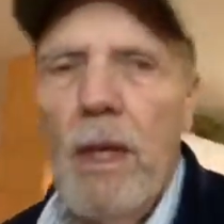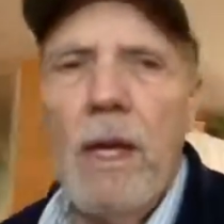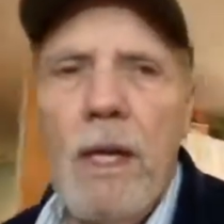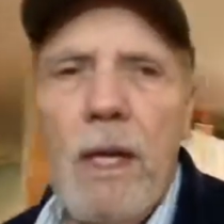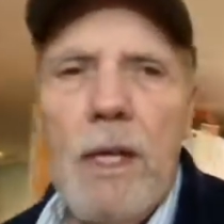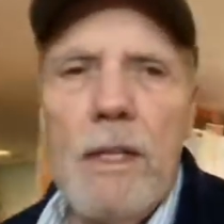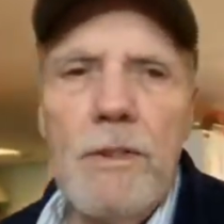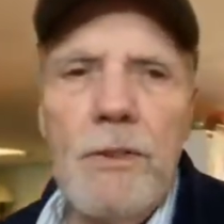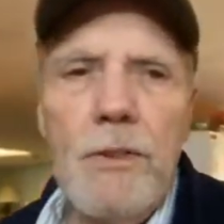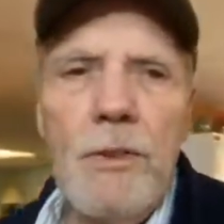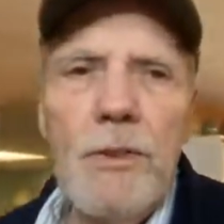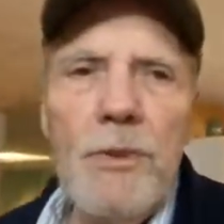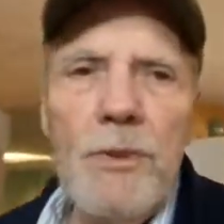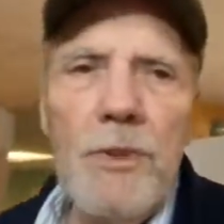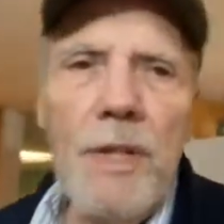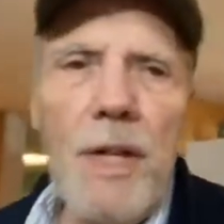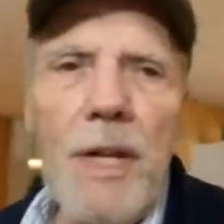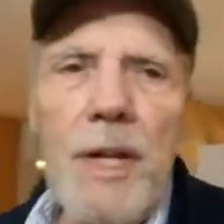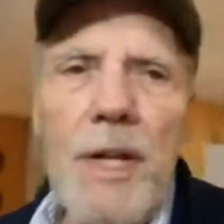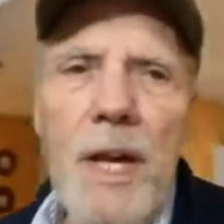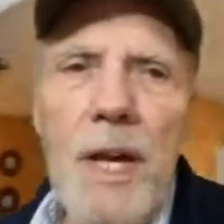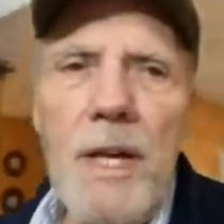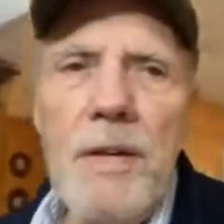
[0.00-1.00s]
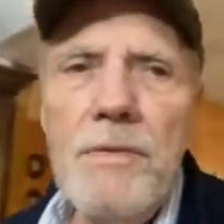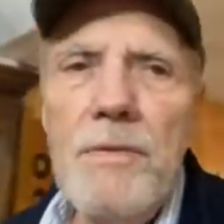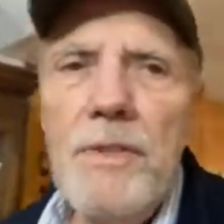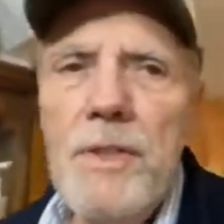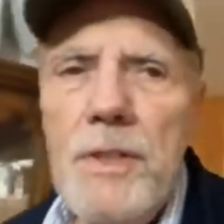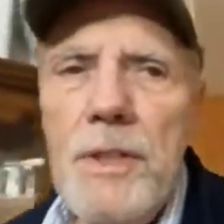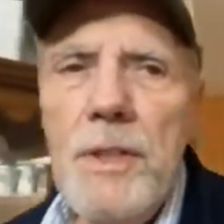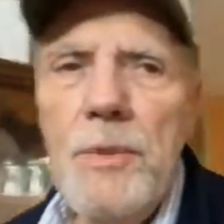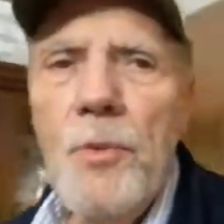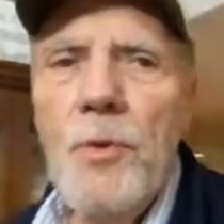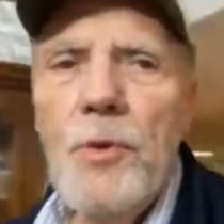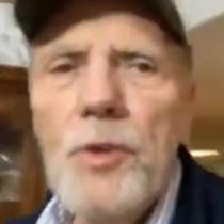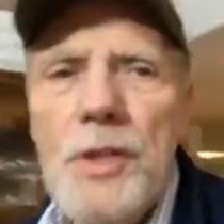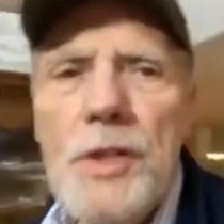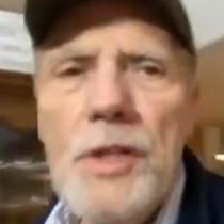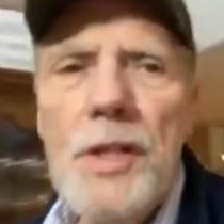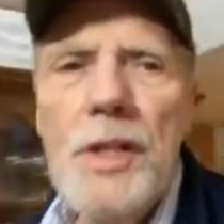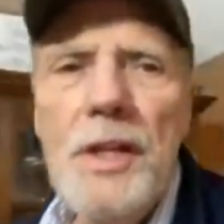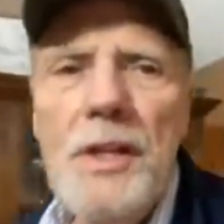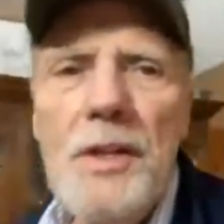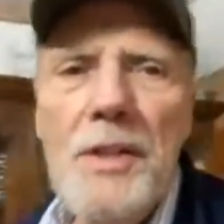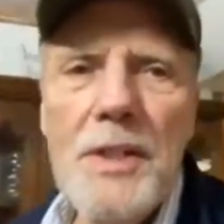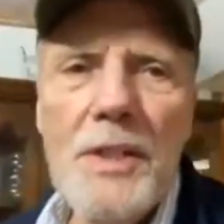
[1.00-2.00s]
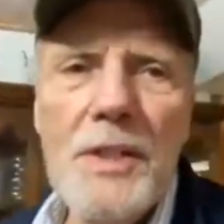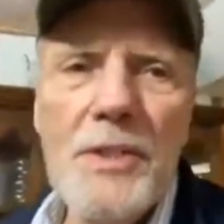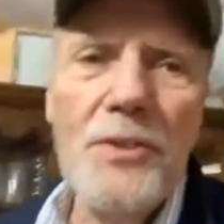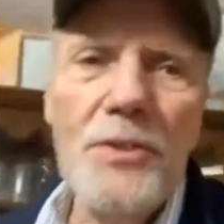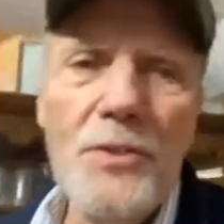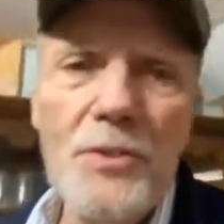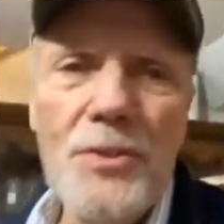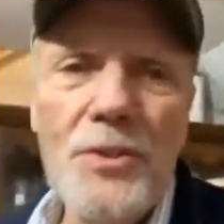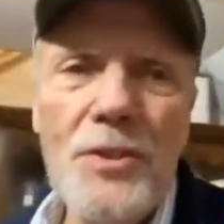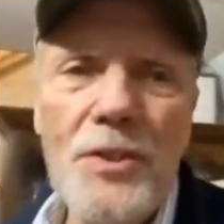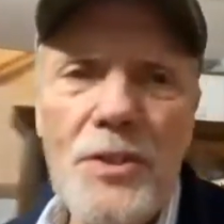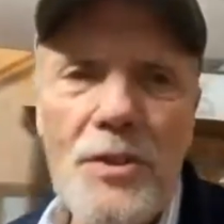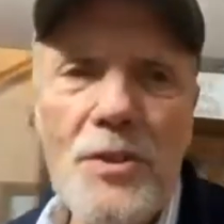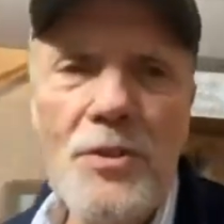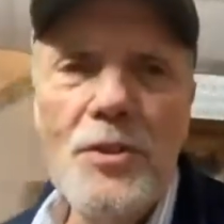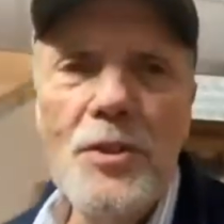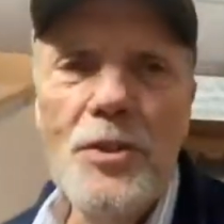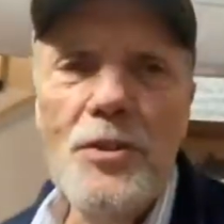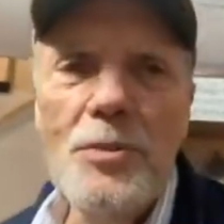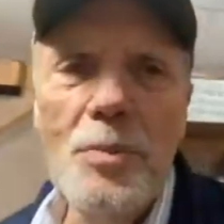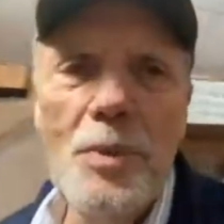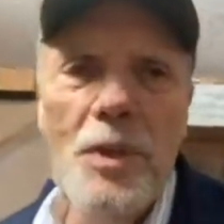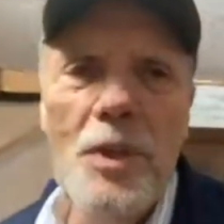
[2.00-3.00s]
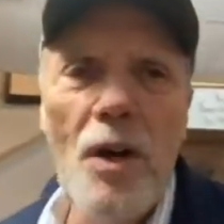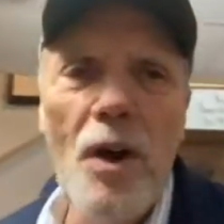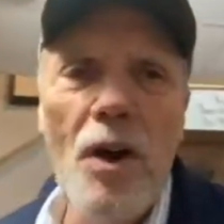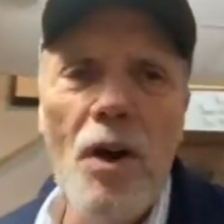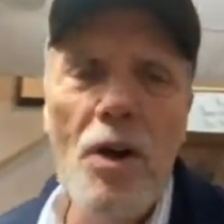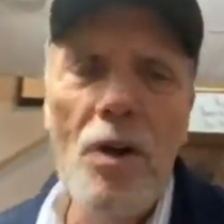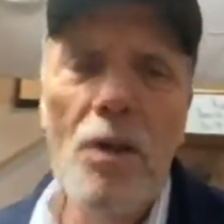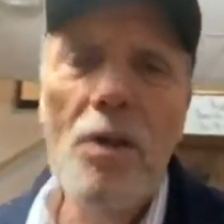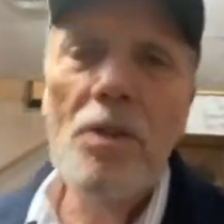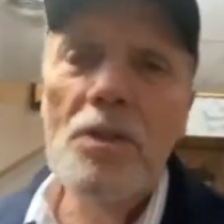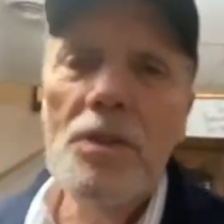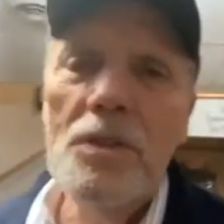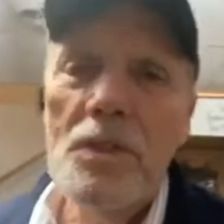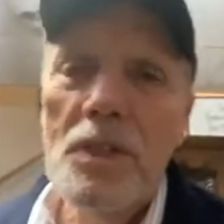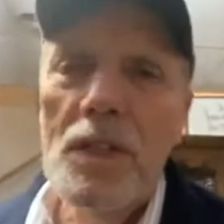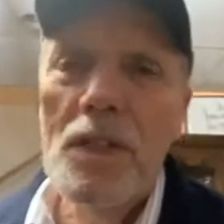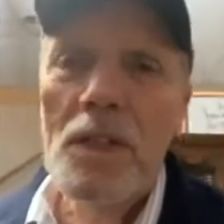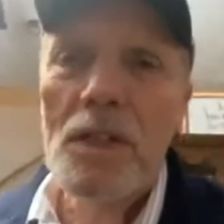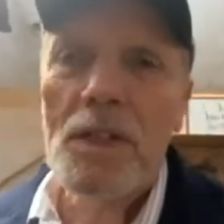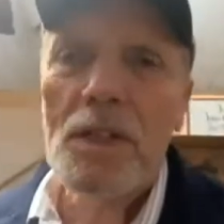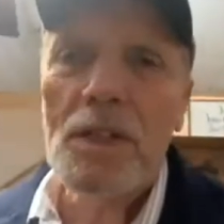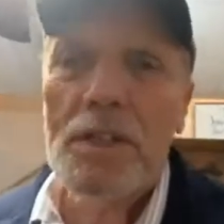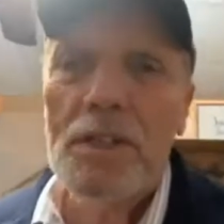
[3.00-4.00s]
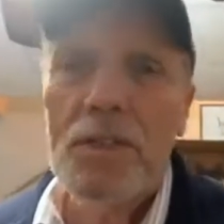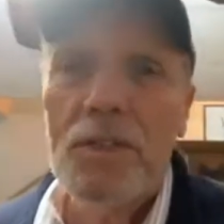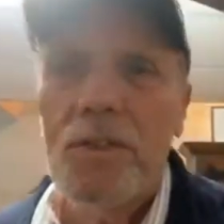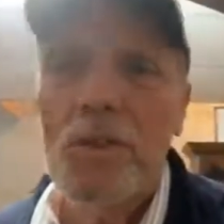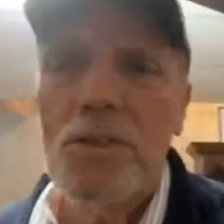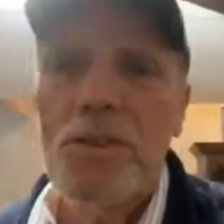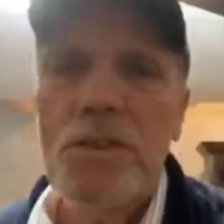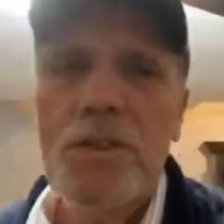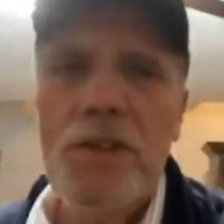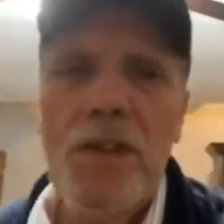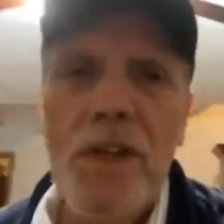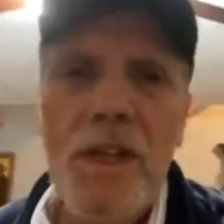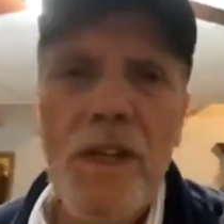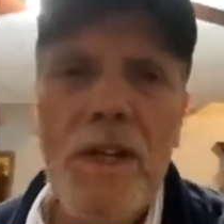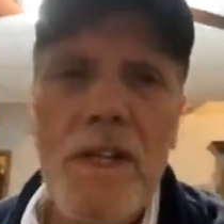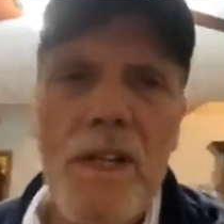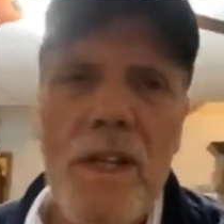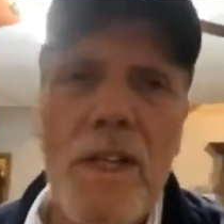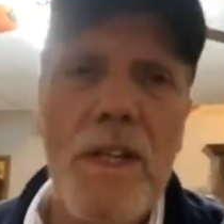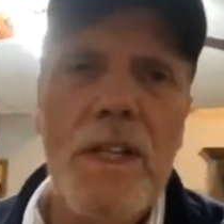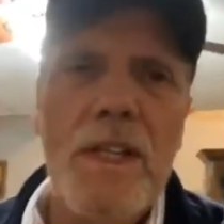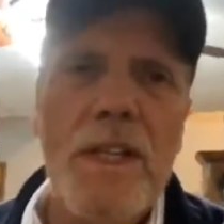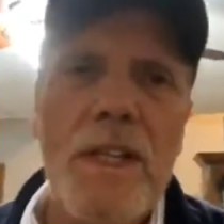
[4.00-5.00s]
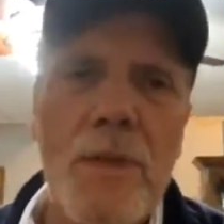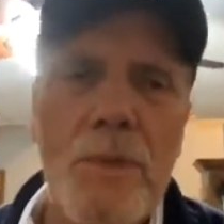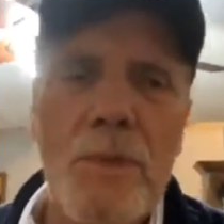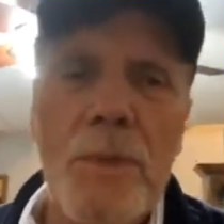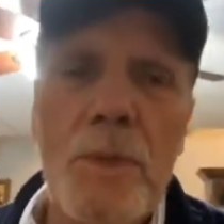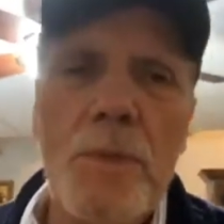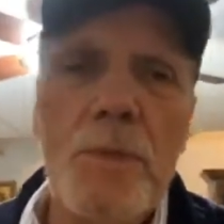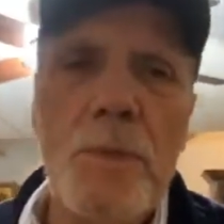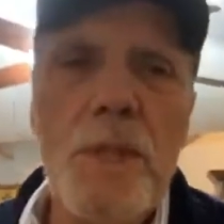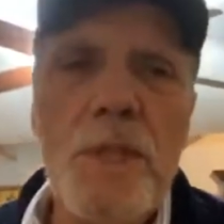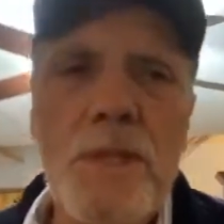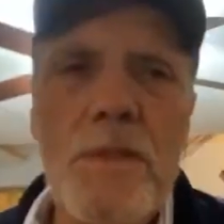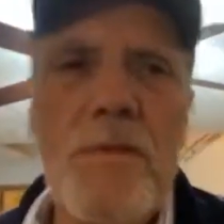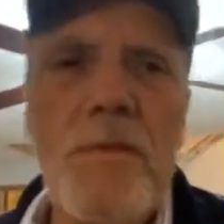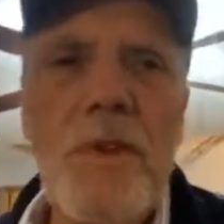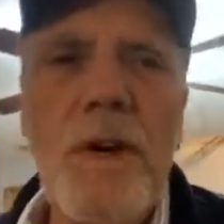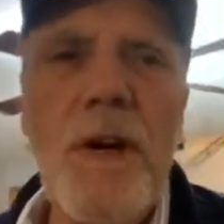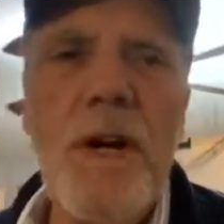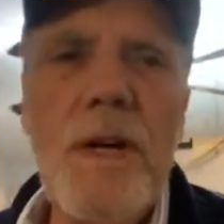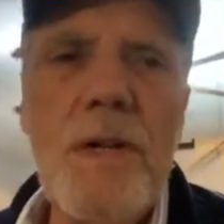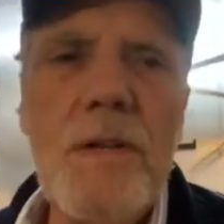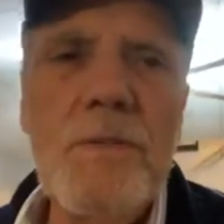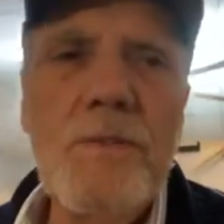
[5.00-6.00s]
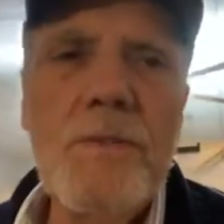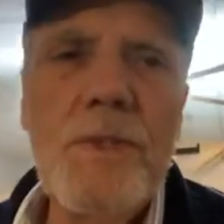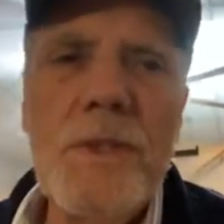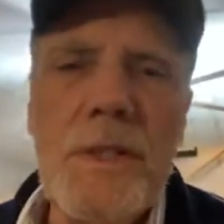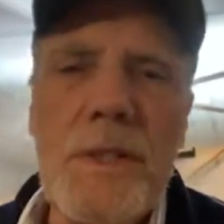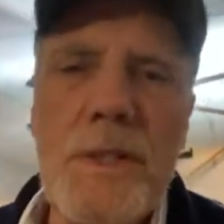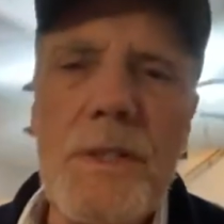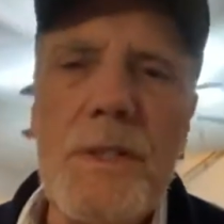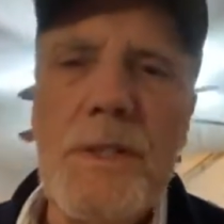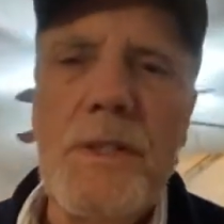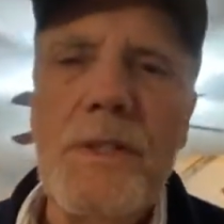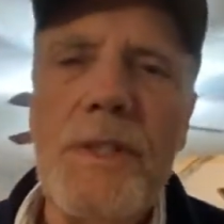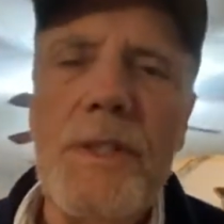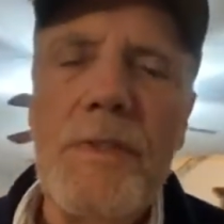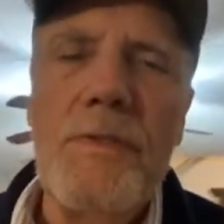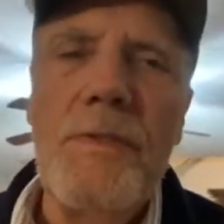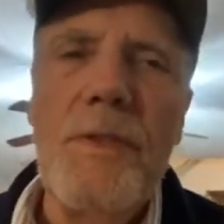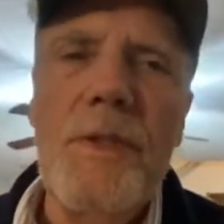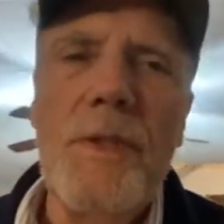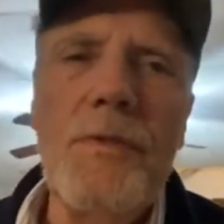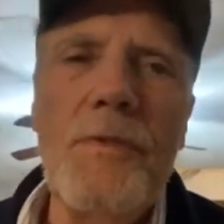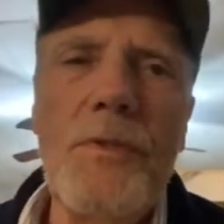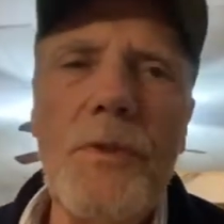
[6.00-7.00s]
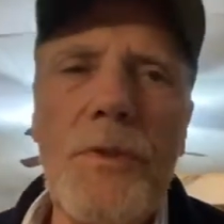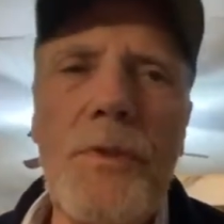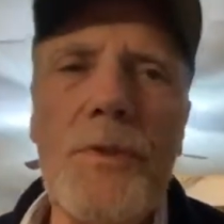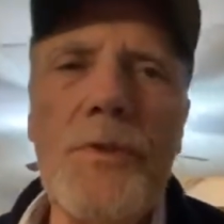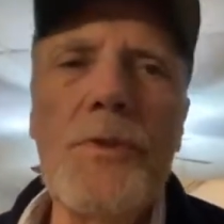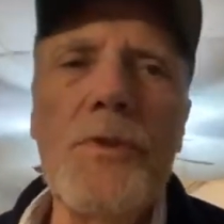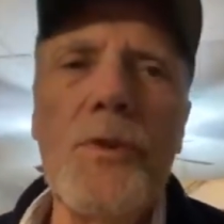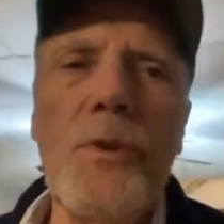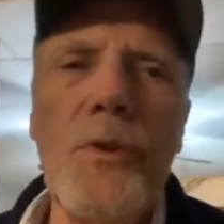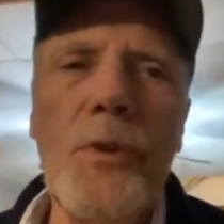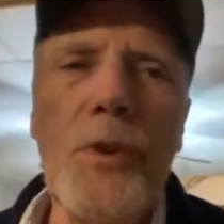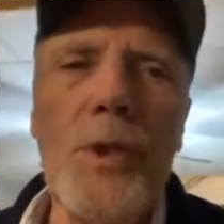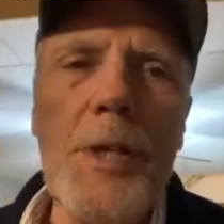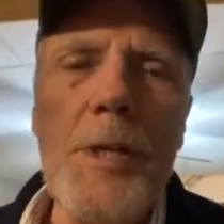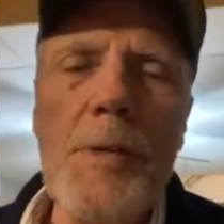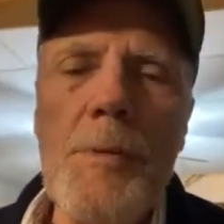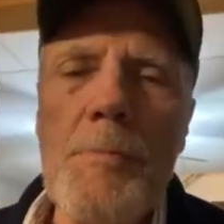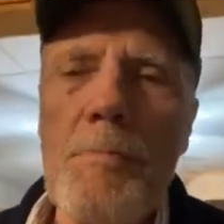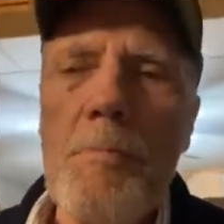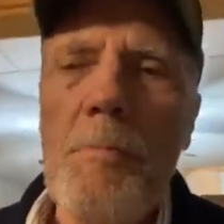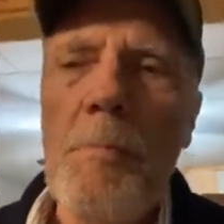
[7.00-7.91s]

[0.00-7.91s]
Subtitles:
And you do not have any more characters. It can just be all the characters that would be involved in an eventful story.